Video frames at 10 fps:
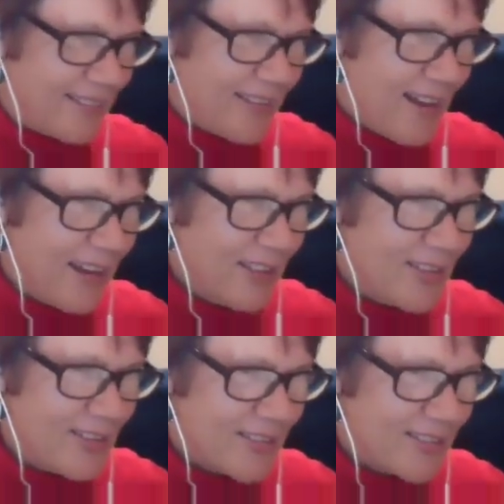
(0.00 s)

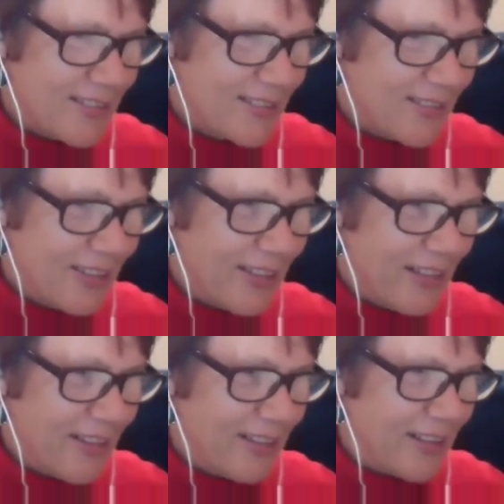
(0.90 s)
case
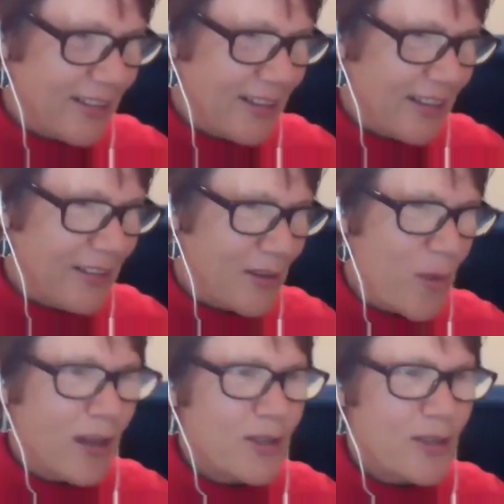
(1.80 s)
in the
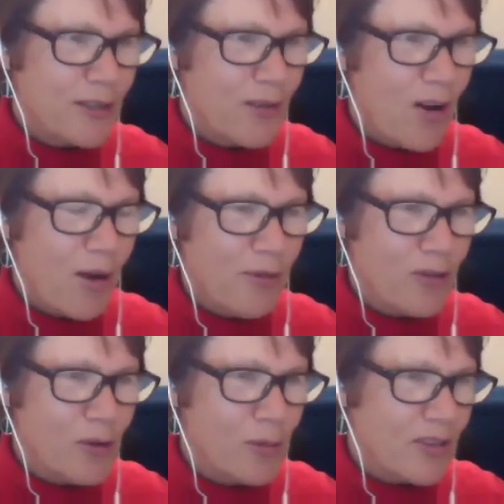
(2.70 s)
Masters of High
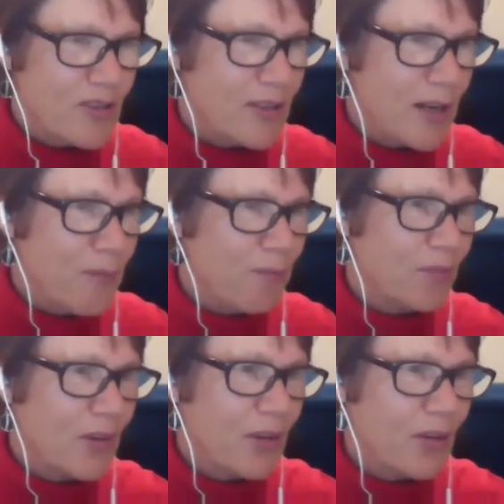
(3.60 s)
Performance
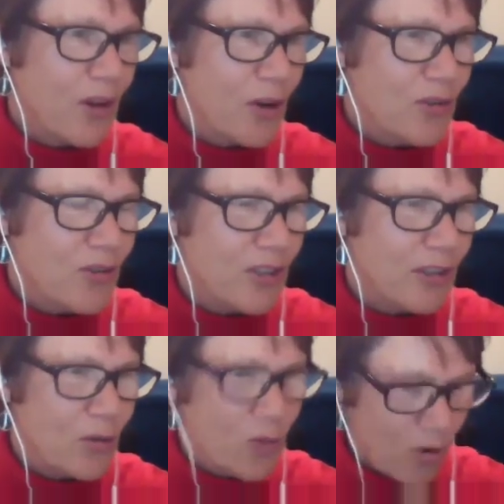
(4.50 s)

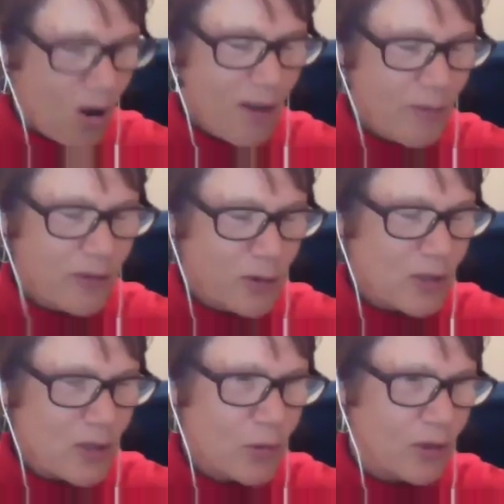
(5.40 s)
Coaching or High
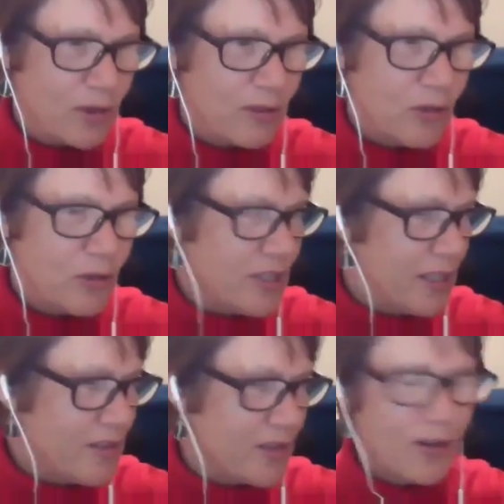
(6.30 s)
Performance Sport at
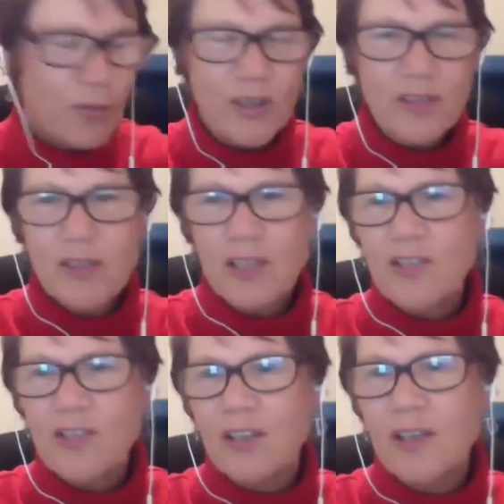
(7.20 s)
UTS that I've been
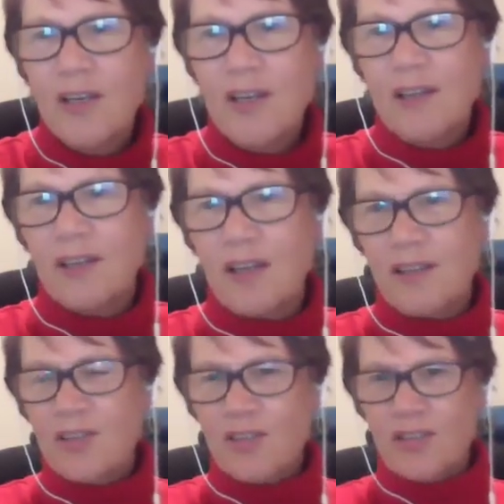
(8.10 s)
teaching, that
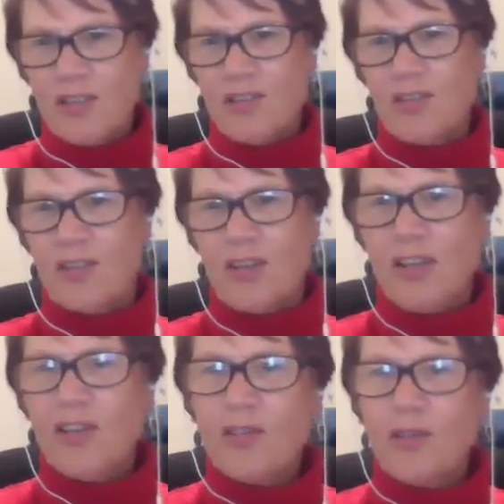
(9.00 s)
this is an
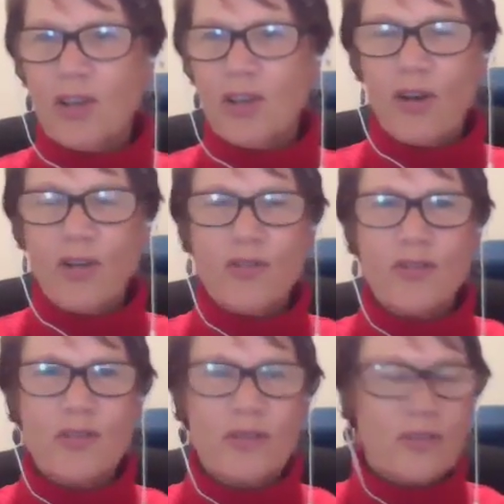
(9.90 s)
issue that coaches